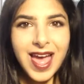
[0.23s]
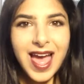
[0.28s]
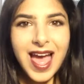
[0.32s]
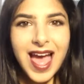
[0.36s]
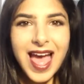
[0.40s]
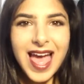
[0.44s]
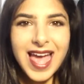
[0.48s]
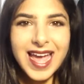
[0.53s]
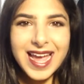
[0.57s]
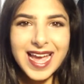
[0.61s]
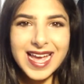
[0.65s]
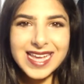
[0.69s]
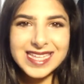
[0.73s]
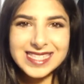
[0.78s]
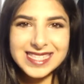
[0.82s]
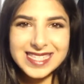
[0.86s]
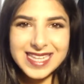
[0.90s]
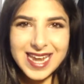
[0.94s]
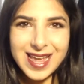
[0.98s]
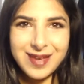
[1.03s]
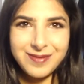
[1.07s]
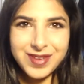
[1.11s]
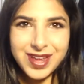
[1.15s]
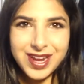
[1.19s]
Hi guys,
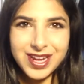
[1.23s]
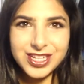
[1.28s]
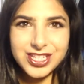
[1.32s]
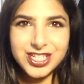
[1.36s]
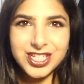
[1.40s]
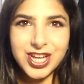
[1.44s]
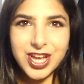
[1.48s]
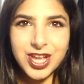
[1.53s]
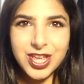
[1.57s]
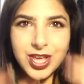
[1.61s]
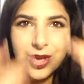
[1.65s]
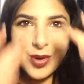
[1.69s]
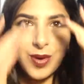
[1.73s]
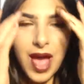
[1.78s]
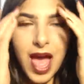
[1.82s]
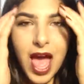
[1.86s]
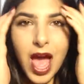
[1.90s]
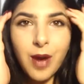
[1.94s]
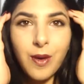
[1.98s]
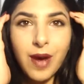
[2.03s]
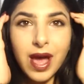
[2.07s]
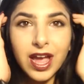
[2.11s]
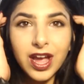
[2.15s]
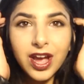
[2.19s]
today I'm going to show you
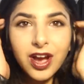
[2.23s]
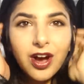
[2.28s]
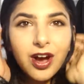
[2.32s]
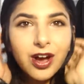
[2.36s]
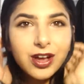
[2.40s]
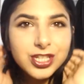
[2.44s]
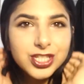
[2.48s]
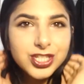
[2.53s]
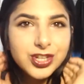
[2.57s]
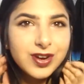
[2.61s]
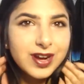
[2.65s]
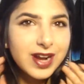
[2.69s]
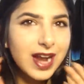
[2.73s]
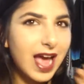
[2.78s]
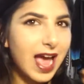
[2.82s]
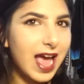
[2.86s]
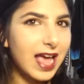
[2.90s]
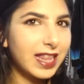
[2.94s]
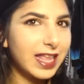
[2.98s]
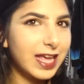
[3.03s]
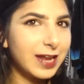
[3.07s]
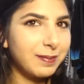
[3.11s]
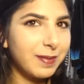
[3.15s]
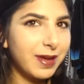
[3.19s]
how I contour and
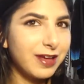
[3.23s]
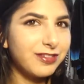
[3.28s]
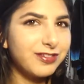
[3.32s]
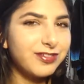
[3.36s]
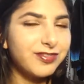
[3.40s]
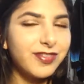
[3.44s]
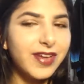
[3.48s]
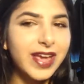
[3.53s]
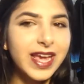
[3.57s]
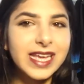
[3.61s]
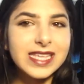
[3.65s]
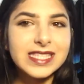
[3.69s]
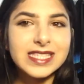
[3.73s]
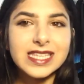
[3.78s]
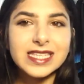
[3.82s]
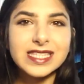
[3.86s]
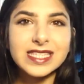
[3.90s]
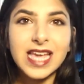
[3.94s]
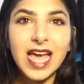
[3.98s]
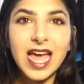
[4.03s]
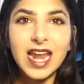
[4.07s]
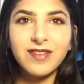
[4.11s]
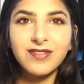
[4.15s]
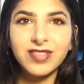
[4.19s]
highlight my face. It's
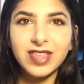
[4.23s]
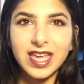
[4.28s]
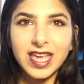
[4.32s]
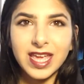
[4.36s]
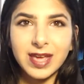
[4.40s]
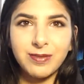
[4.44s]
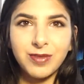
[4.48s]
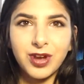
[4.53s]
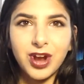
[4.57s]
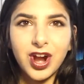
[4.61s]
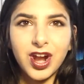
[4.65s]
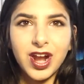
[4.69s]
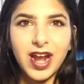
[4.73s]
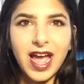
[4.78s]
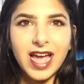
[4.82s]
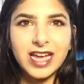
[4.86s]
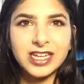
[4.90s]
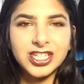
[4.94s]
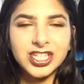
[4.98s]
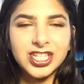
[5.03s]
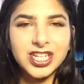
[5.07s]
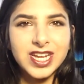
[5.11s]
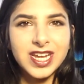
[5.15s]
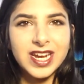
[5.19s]
kind of the Kim
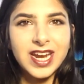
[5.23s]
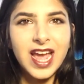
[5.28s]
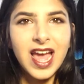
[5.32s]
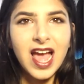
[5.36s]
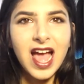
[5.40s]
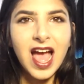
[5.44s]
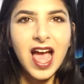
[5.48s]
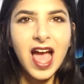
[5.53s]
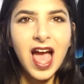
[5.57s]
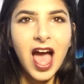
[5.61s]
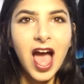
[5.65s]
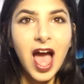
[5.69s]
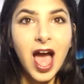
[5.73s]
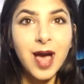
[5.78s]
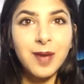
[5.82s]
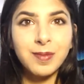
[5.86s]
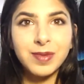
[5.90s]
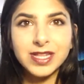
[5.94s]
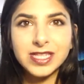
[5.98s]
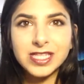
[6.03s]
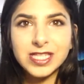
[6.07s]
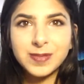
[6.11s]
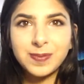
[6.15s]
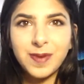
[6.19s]
Kardashian
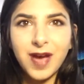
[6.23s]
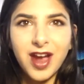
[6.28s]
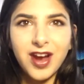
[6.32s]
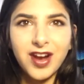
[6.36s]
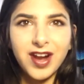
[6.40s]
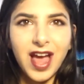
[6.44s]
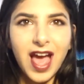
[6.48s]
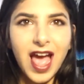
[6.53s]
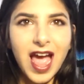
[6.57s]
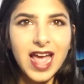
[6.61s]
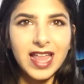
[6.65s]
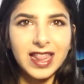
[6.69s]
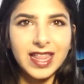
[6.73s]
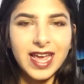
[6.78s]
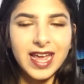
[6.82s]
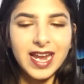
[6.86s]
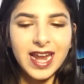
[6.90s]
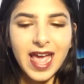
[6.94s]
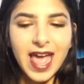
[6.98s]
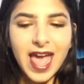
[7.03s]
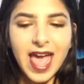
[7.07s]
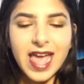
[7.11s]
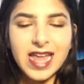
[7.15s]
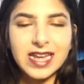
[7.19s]
inspired
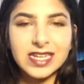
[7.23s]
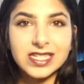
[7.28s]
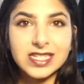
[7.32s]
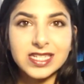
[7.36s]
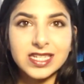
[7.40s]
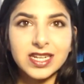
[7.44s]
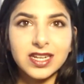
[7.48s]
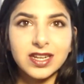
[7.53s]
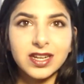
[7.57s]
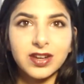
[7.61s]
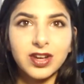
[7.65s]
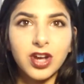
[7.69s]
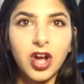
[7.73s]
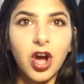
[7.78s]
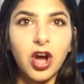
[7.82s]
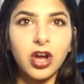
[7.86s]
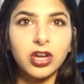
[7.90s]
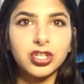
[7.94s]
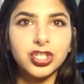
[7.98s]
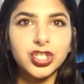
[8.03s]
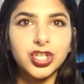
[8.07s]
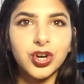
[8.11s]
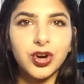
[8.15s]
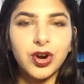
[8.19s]
highlight and
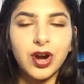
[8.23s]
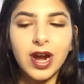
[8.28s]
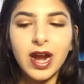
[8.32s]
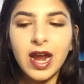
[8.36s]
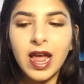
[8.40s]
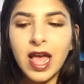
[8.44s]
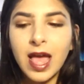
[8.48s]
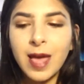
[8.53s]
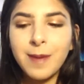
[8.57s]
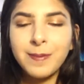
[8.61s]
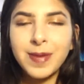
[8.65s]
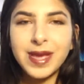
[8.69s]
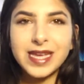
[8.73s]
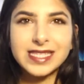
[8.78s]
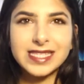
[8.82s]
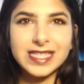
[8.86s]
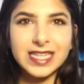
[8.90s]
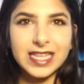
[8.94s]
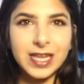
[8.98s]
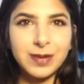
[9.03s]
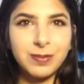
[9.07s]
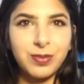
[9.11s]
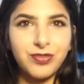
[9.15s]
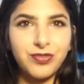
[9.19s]
contour.
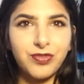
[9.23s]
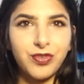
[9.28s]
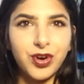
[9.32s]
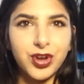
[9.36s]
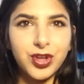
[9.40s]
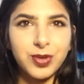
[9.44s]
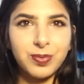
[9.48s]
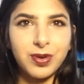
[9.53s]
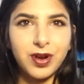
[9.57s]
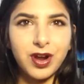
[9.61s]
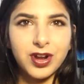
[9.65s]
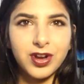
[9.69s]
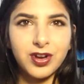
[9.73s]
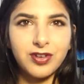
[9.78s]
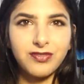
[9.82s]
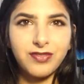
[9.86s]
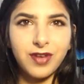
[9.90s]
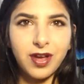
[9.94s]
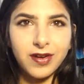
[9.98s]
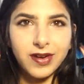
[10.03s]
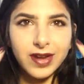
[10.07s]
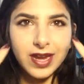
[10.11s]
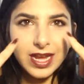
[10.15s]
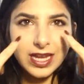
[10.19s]
Basically, before you put on your
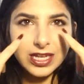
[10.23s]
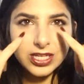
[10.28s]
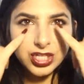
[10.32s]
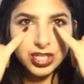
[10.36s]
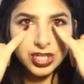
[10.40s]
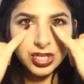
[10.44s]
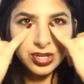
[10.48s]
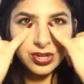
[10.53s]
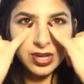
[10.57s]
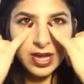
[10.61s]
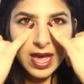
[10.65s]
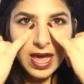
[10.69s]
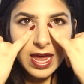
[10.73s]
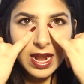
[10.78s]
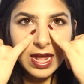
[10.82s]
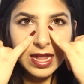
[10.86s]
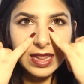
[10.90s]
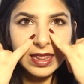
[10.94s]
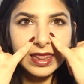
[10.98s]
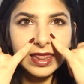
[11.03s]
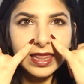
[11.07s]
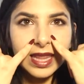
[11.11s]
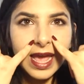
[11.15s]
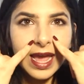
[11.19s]
foundation, you get a
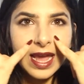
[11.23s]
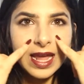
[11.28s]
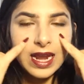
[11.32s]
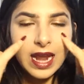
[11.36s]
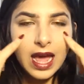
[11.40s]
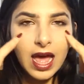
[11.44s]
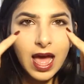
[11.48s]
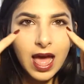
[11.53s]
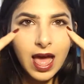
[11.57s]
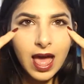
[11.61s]
light